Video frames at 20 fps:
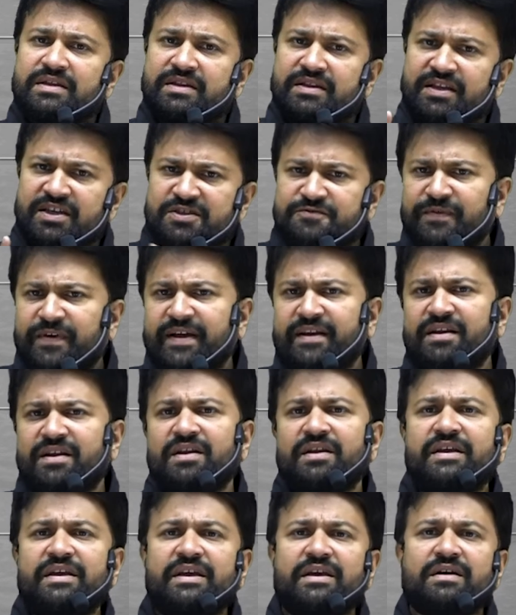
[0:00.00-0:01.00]
this final
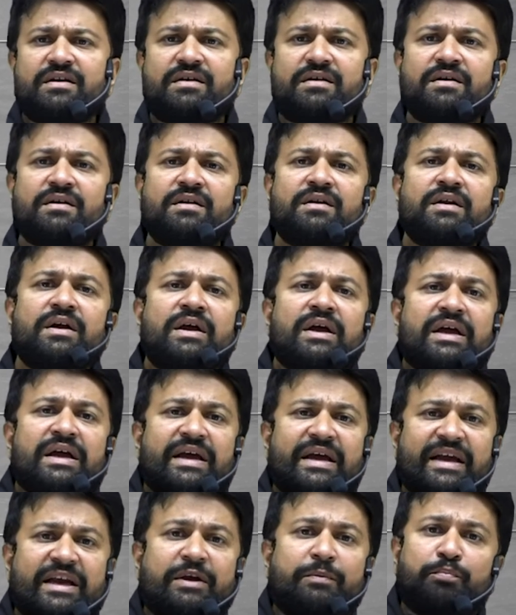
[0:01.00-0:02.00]
year,
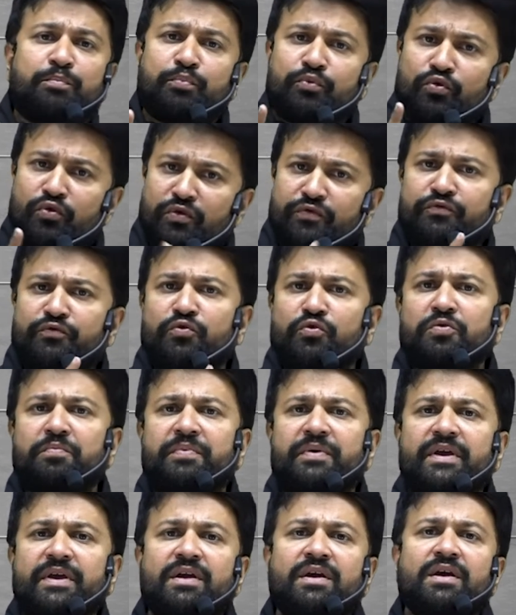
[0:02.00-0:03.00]
it proved to
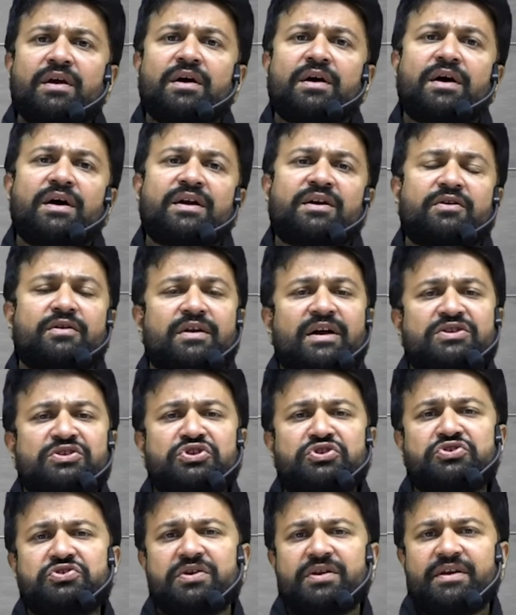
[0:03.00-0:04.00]
be a
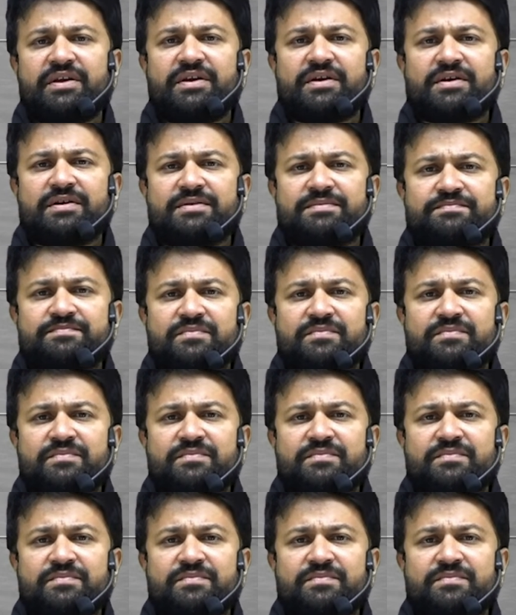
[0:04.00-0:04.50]
transition year